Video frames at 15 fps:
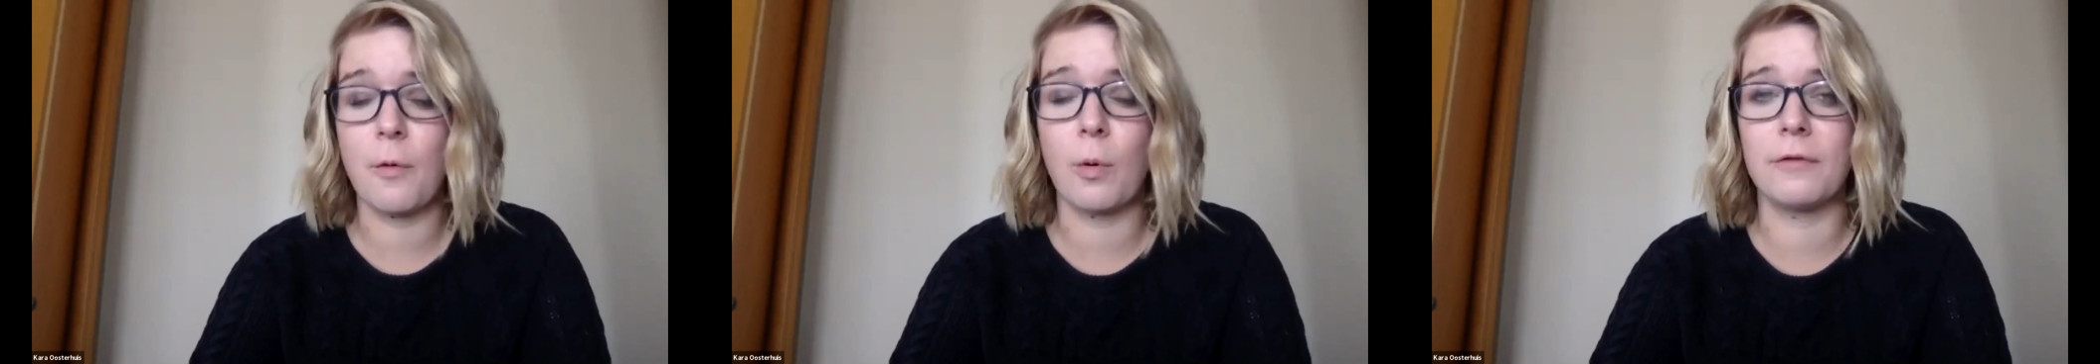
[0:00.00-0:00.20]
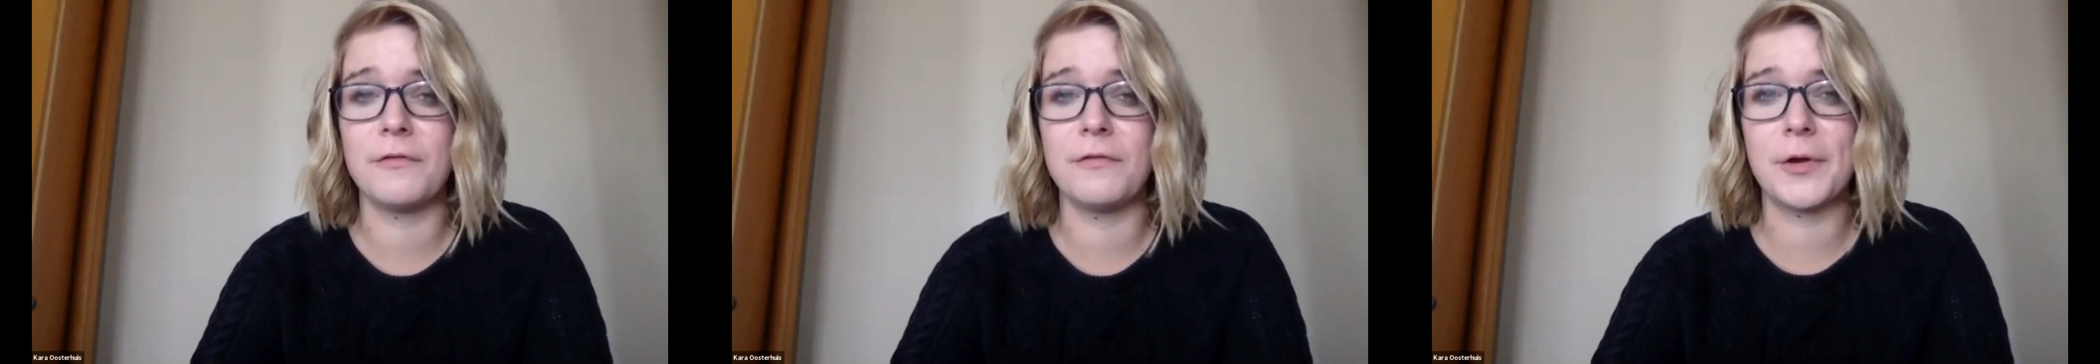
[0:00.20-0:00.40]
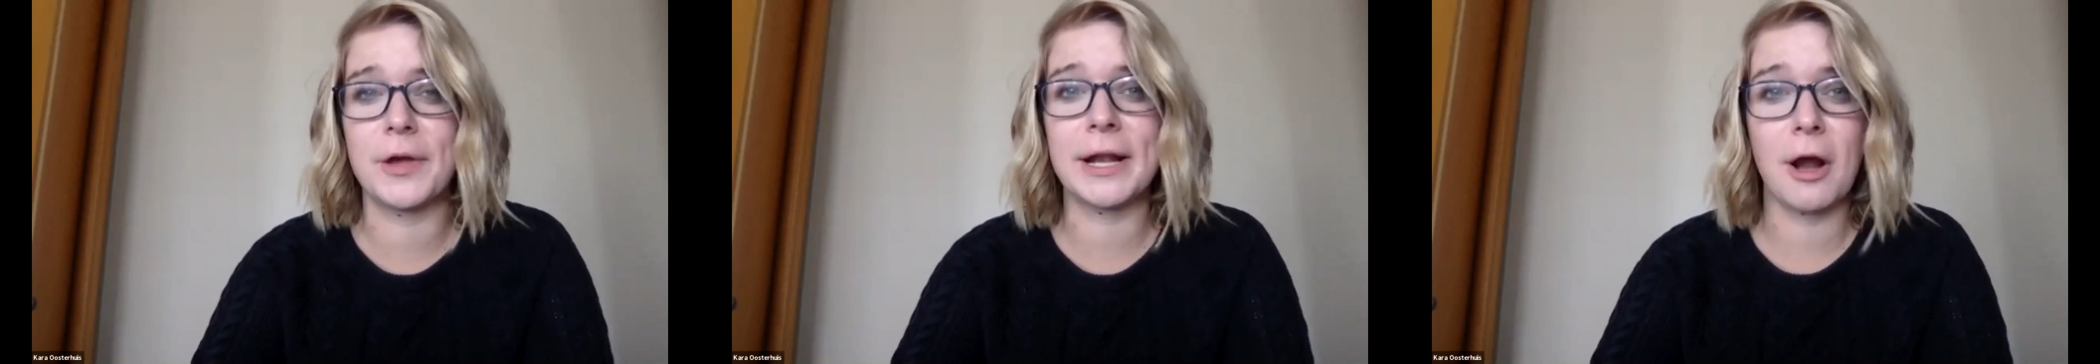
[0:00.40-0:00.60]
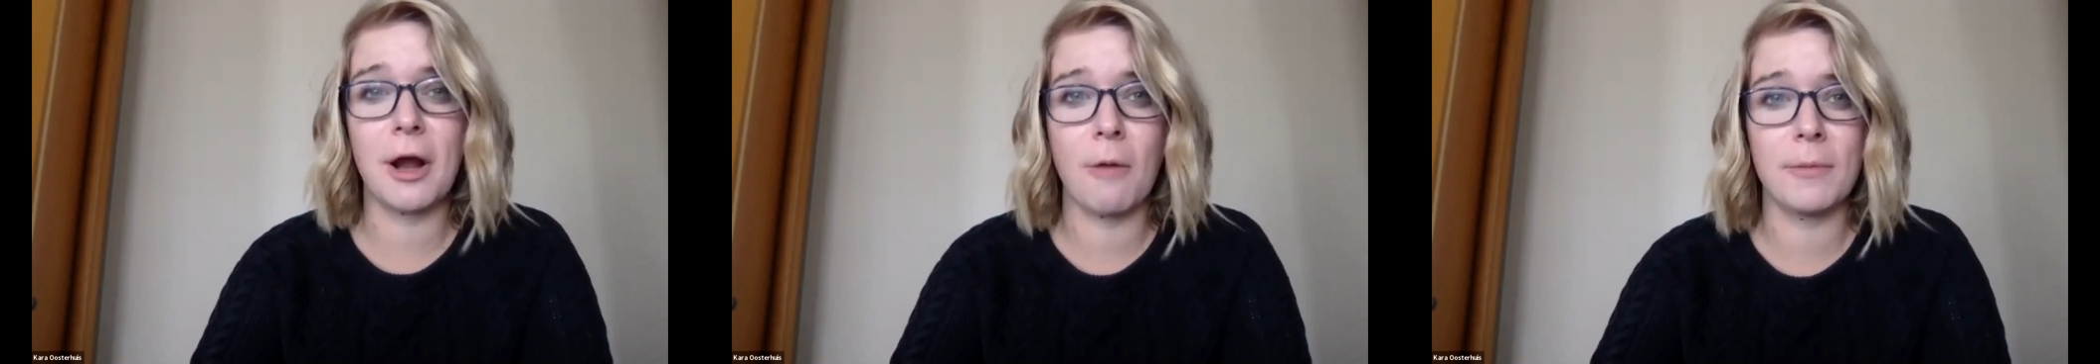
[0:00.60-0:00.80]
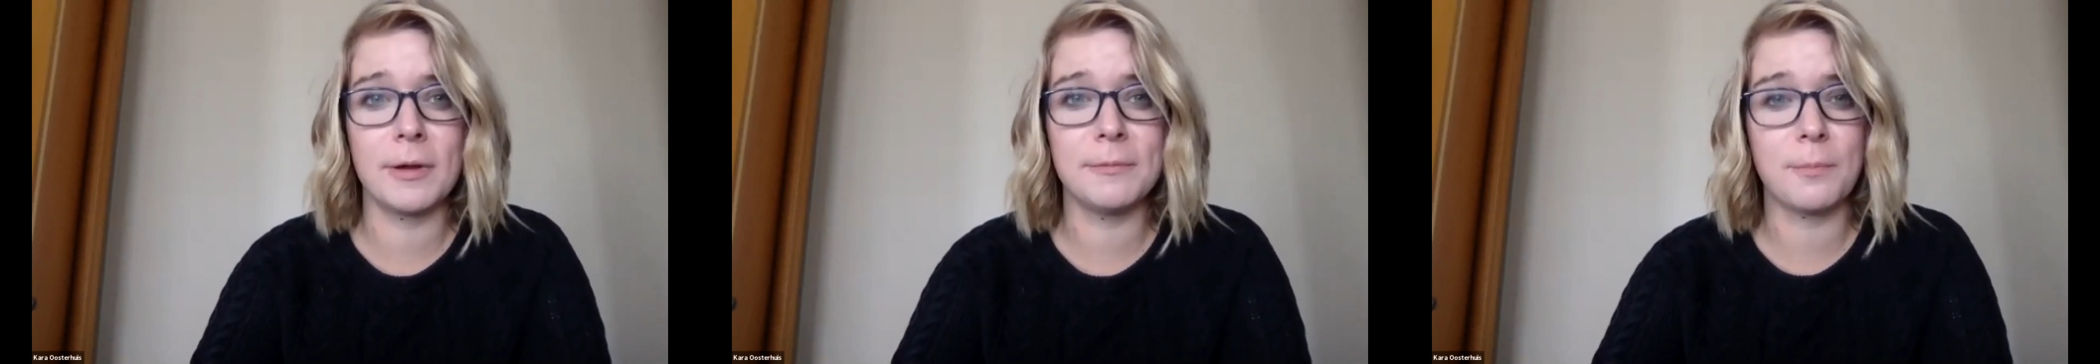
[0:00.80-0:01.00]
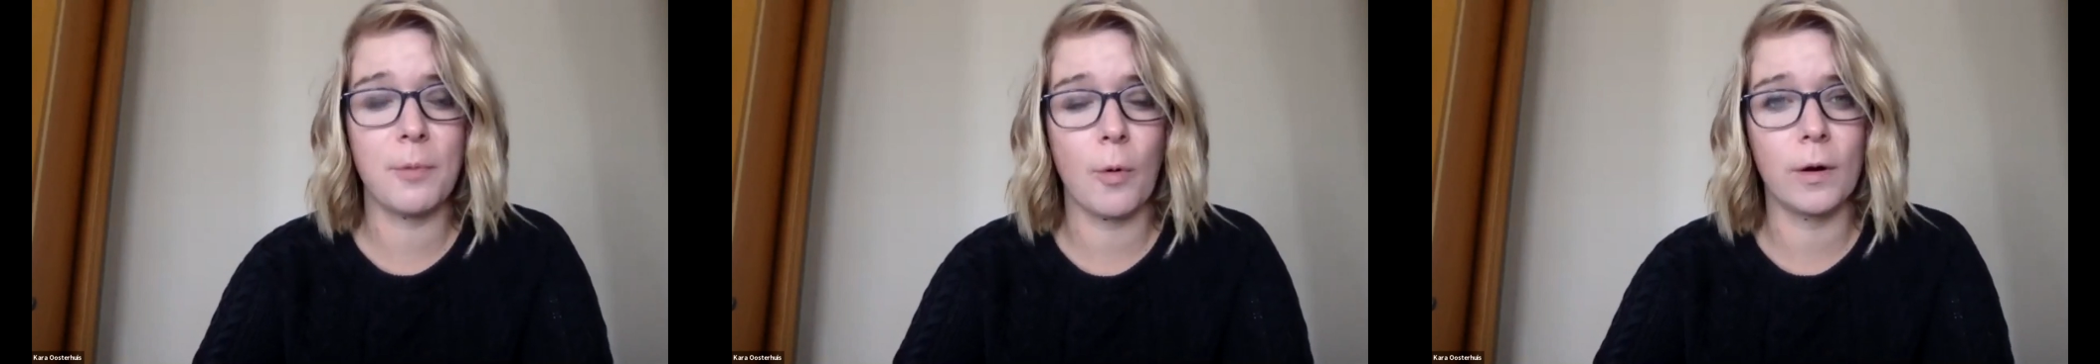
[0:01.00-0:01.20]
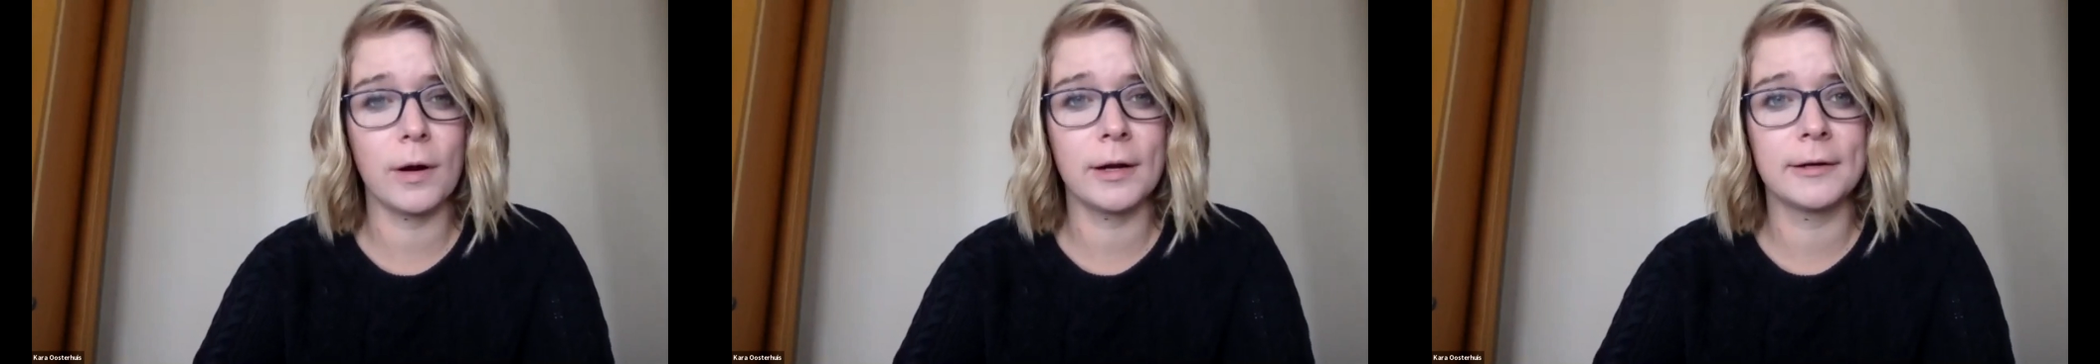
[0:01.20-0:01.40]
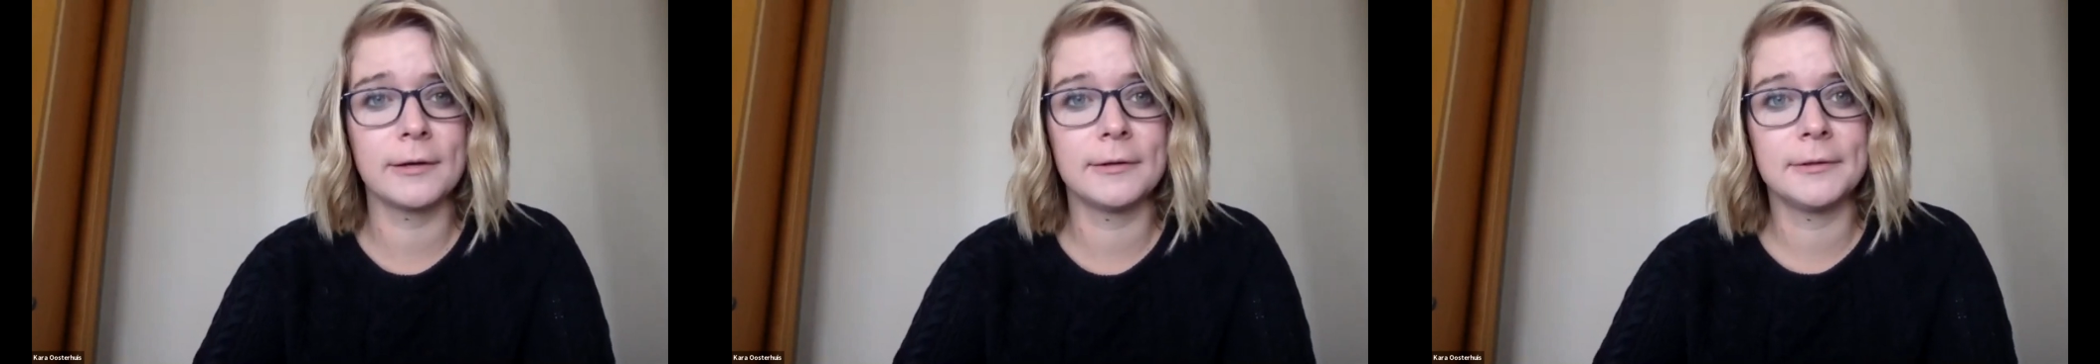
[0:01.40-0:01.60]
or if you can comment,
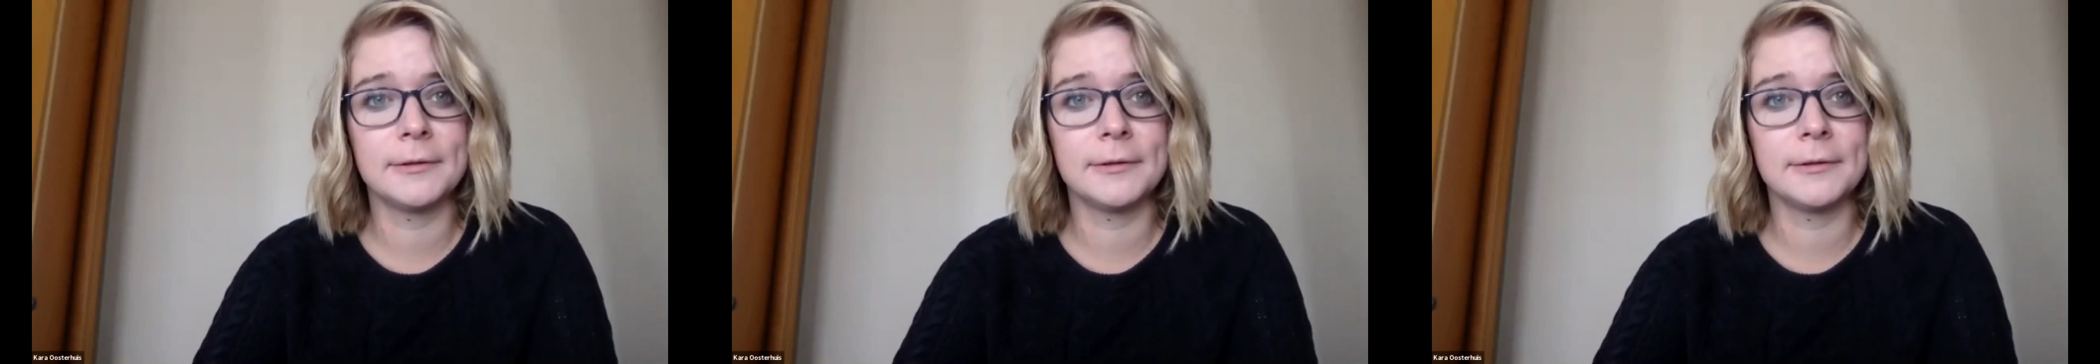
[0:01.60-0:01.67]
pork?